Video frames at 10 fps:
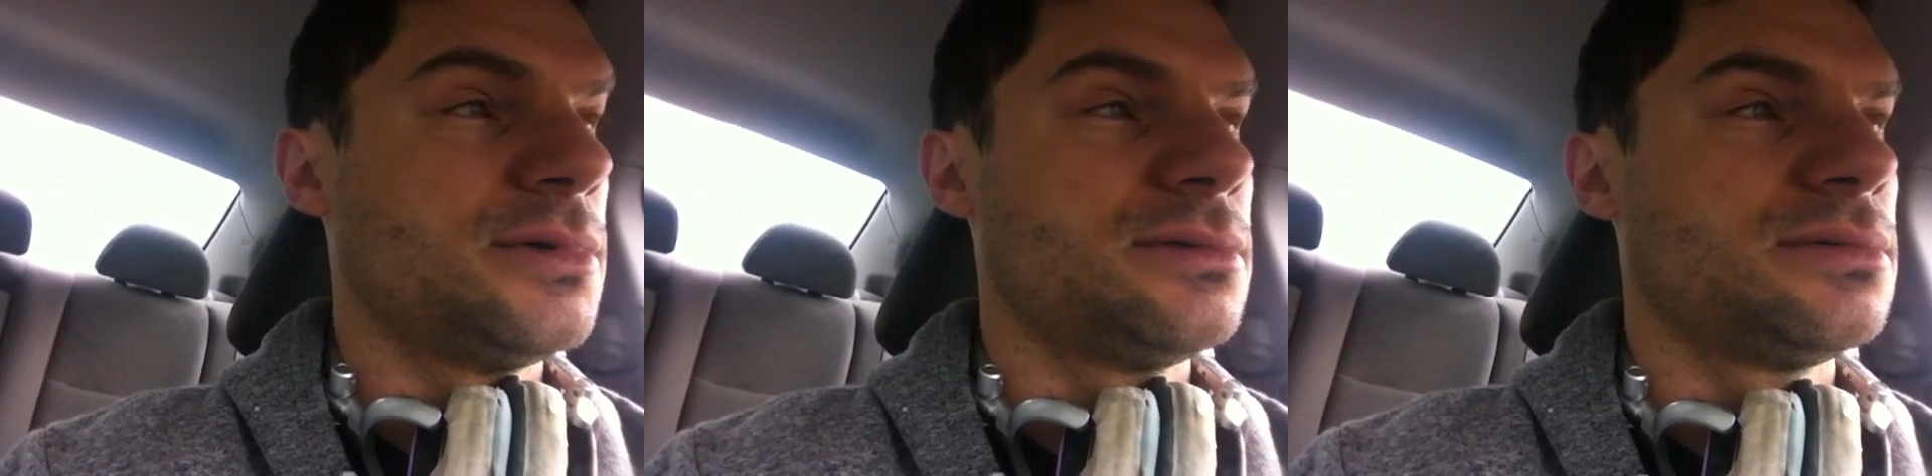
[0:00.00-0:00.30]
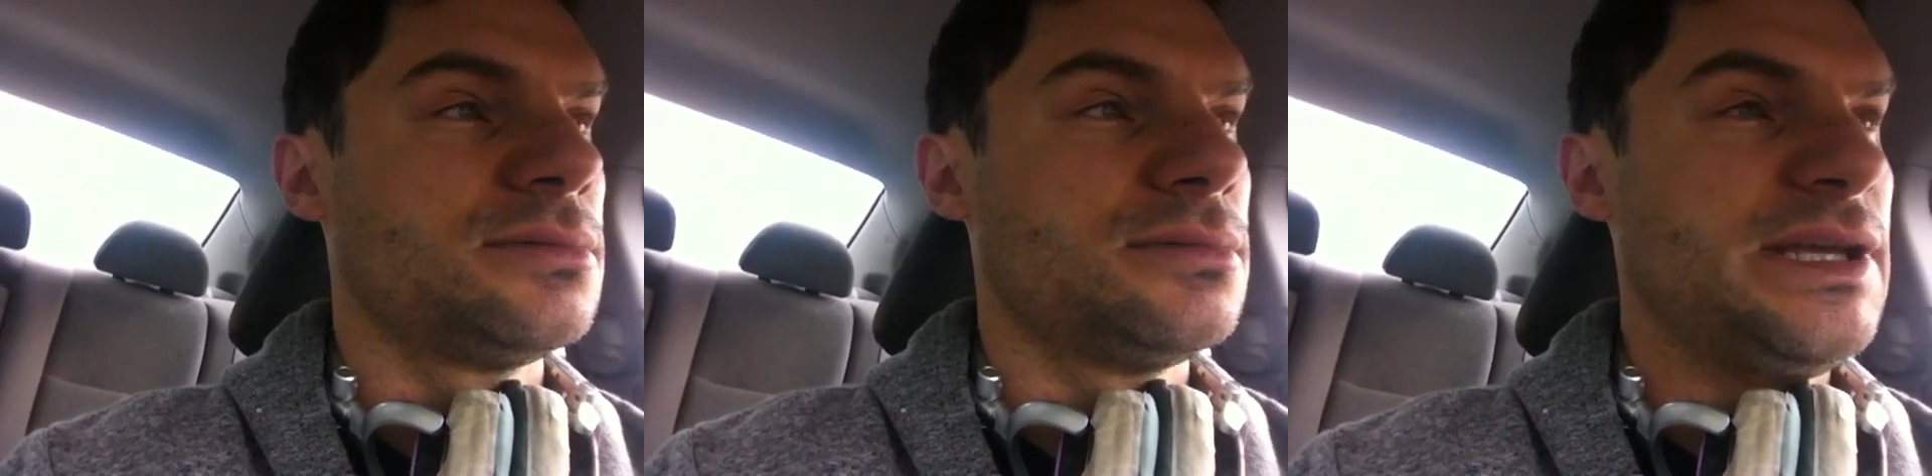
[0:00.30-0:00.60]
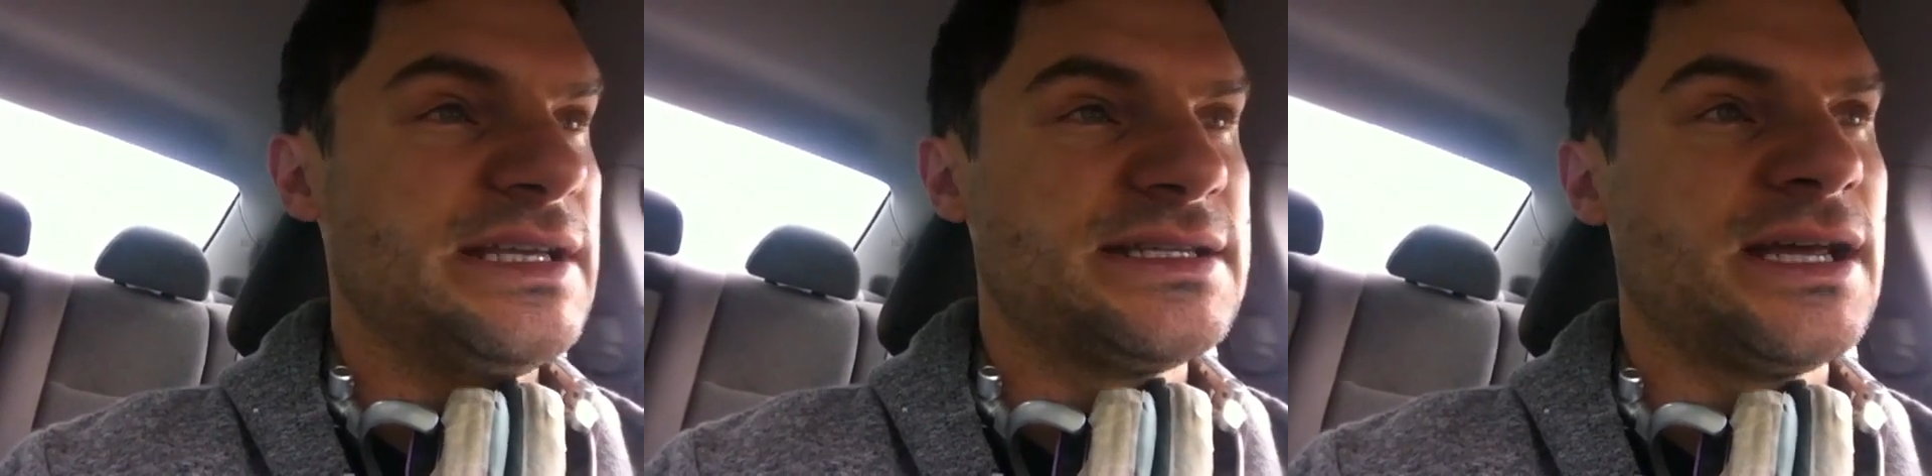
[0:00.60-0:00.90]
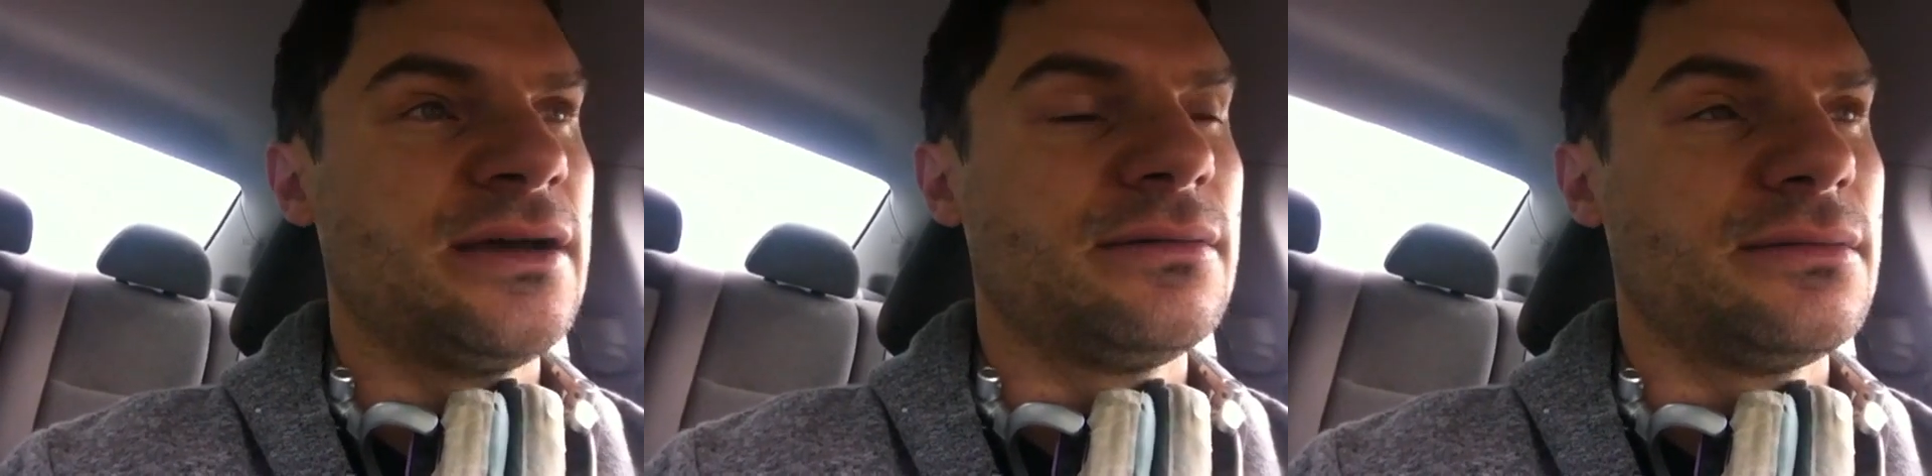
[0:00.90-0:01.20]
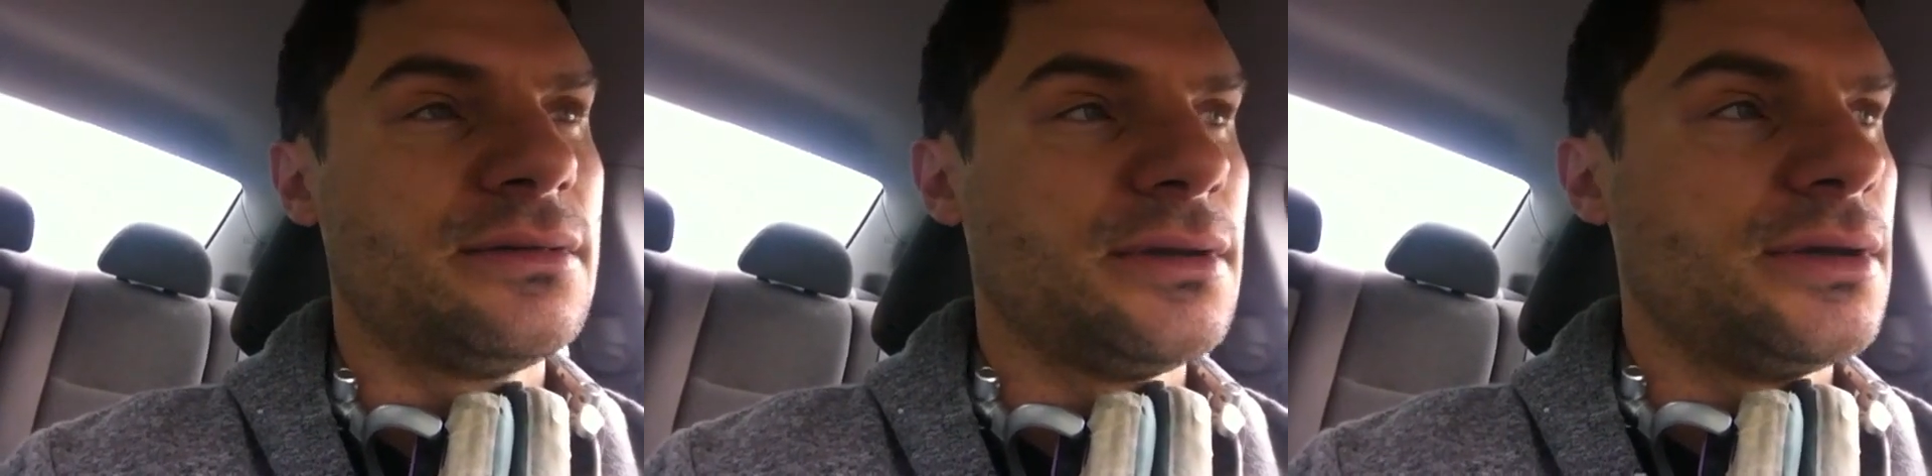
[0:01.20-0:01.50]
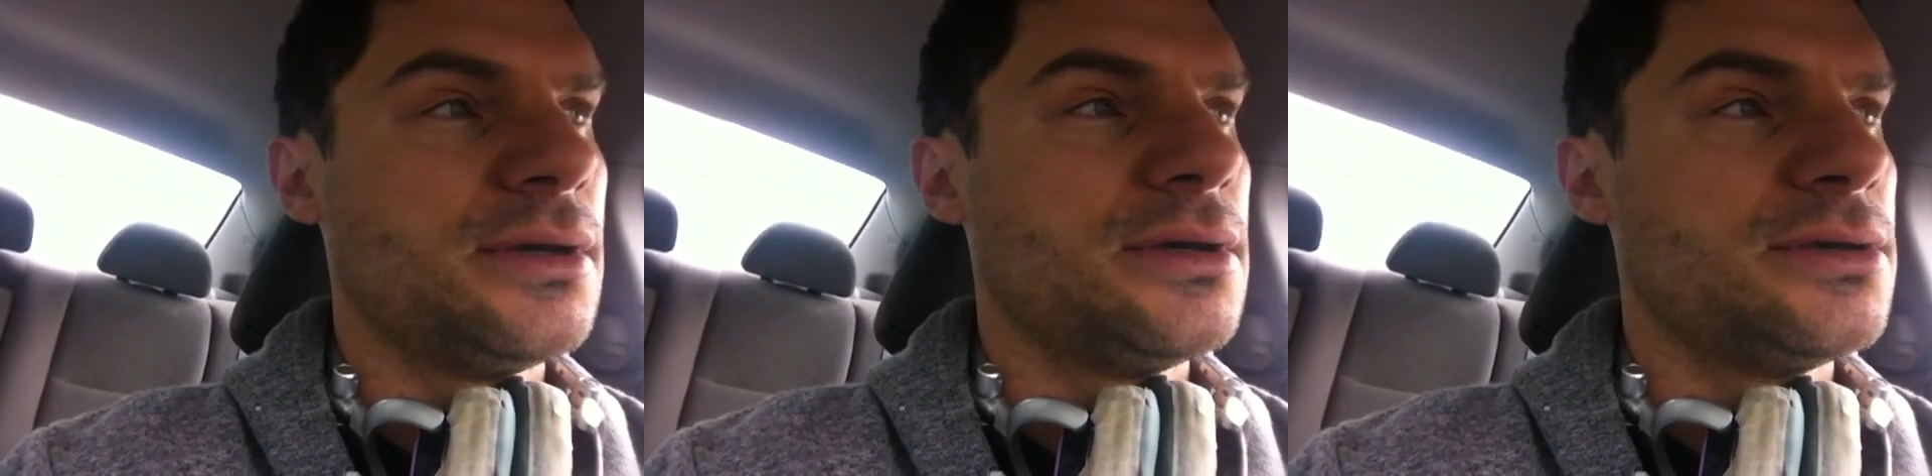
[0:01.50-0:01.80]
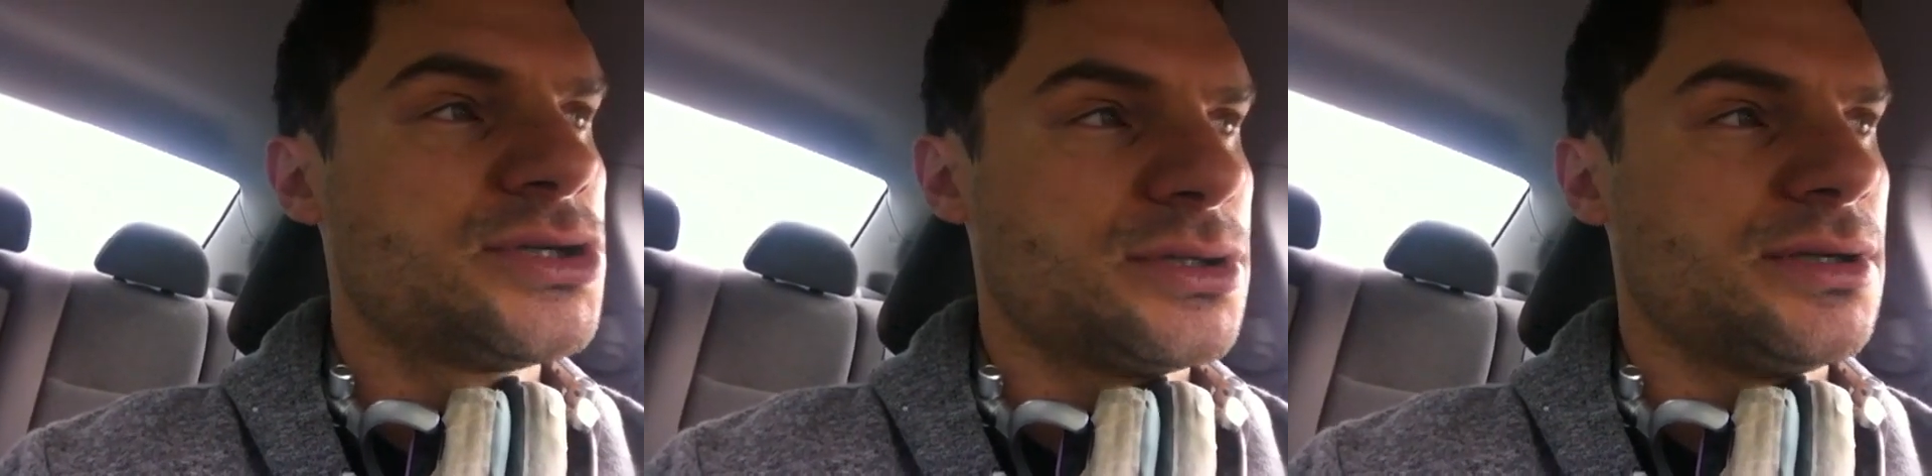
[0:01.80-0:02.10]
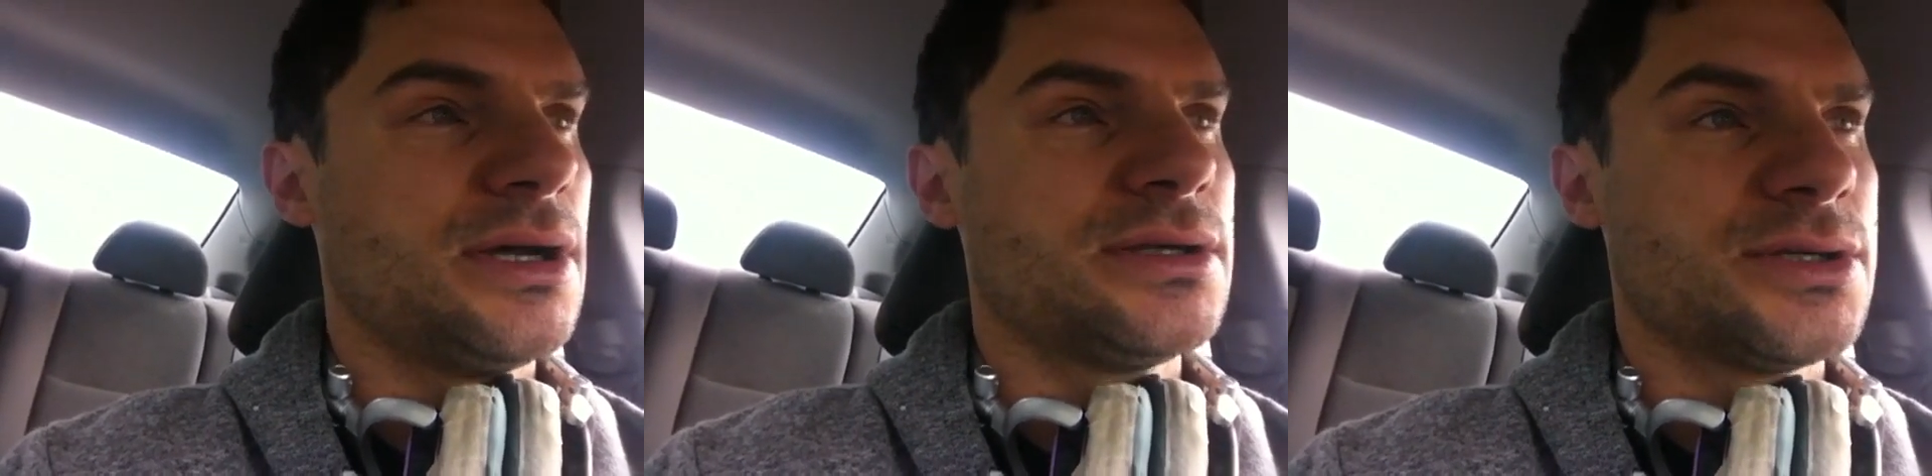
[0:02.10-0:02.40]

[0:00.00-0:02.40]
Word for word: What is there? Should,